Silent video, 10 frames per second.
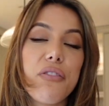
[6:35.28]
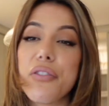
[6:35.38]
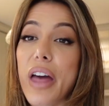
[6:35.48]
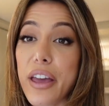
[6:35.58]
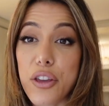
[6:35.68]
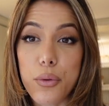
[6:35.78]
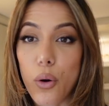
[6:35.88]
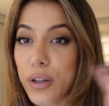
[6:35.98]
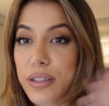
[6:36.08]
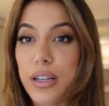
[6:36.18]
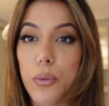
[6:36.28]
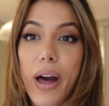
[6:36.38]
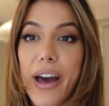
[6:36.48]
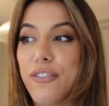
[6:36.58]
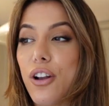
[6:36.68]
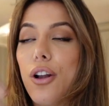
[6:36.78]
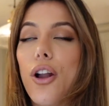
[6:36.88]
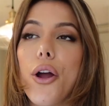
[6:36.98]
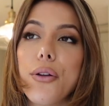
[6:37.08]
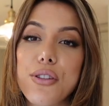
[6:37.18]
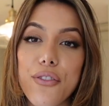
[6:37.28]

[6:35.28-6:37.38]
that you honestly will have loads.